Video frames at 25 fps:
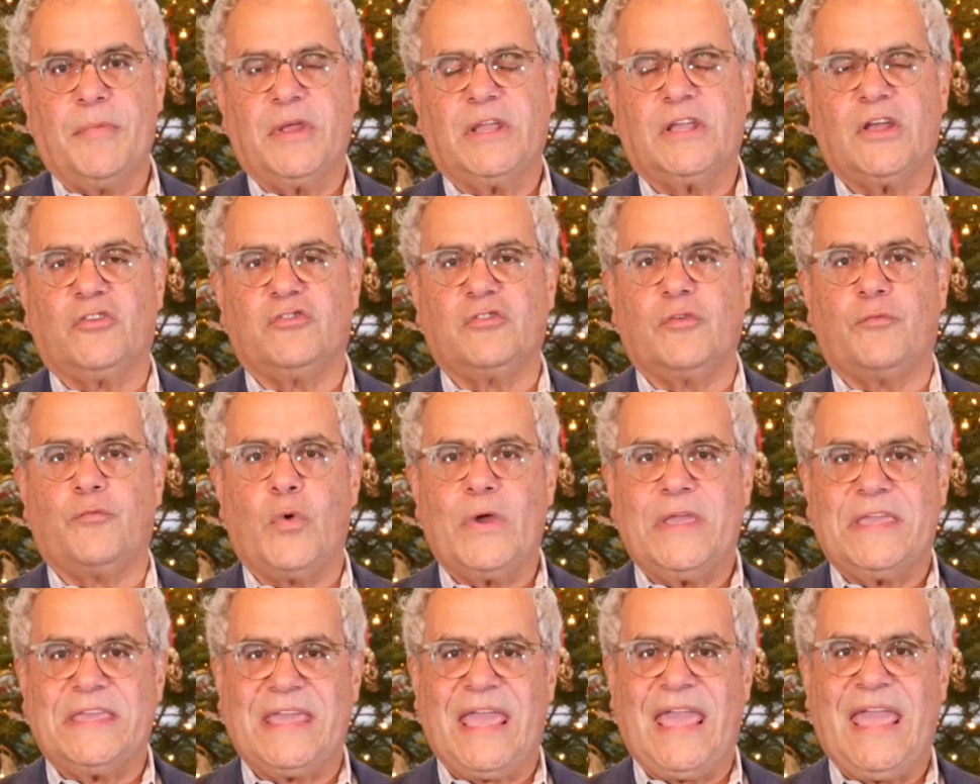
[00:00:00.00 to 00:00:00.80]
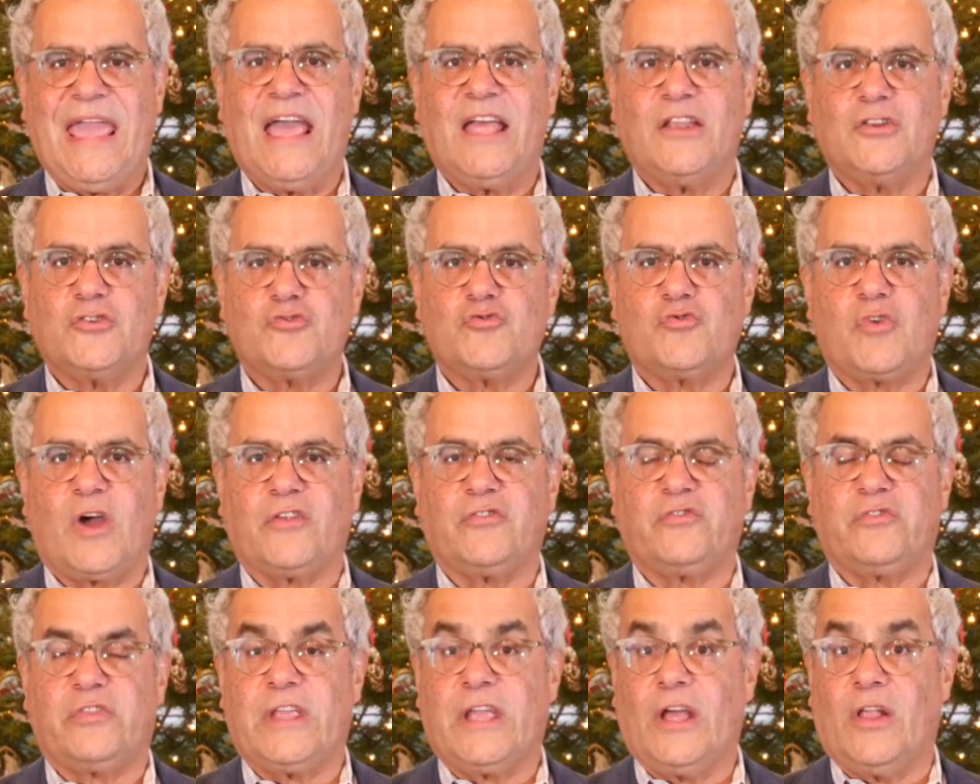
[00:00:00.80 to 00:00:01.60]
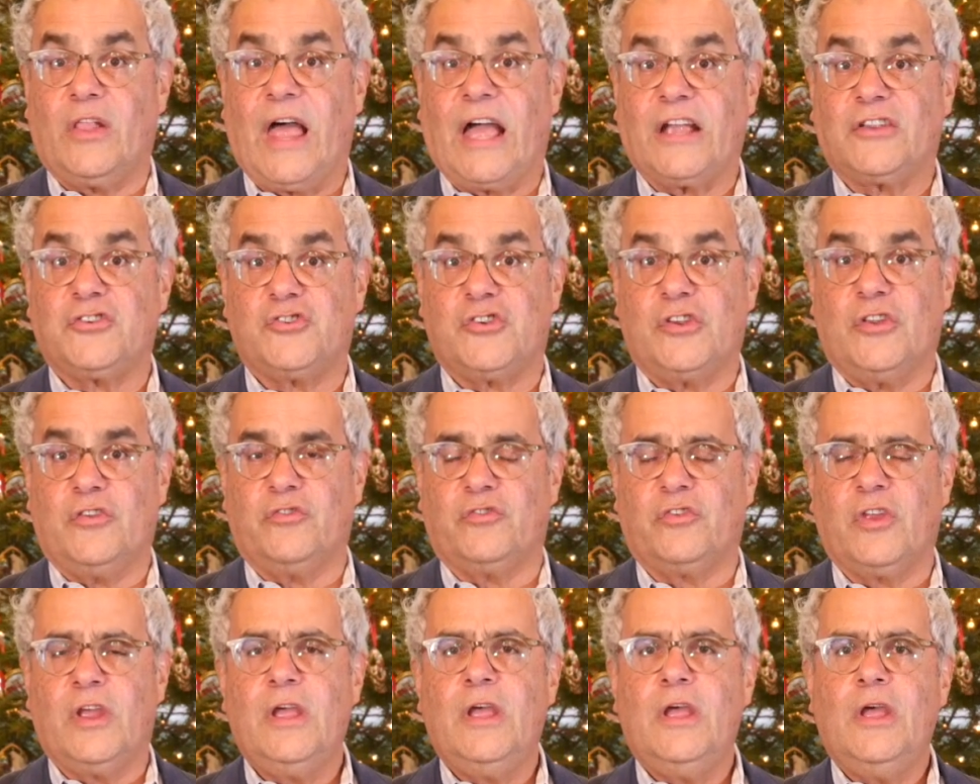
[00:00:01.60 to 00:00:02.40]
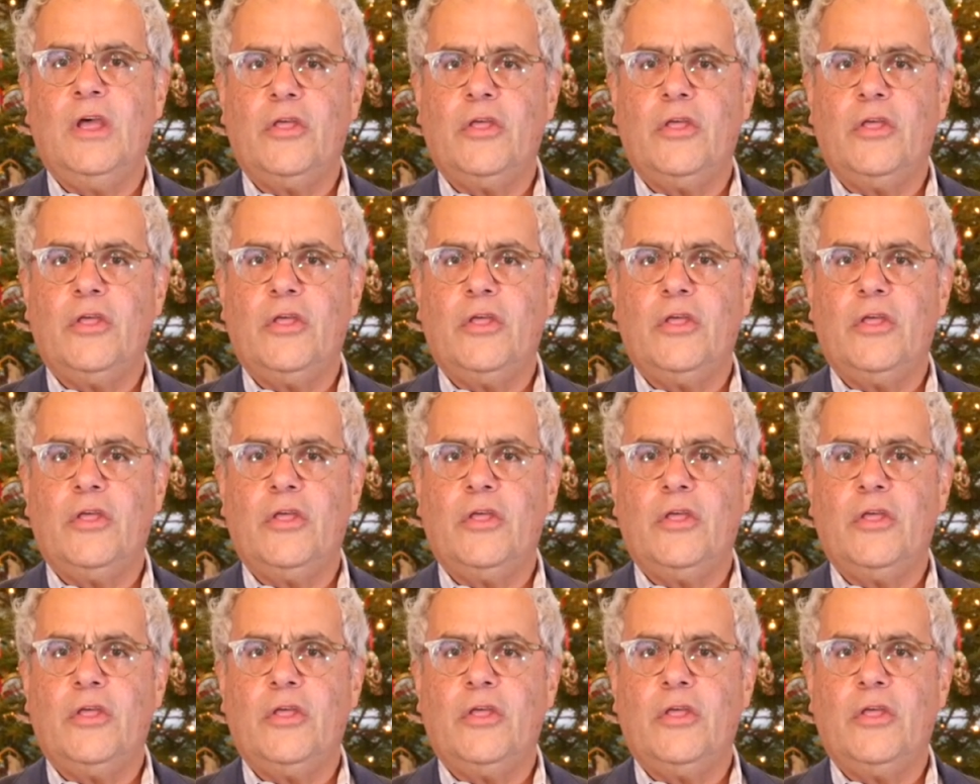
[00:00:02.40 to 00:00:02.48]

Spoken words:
because if we can't trust the elections,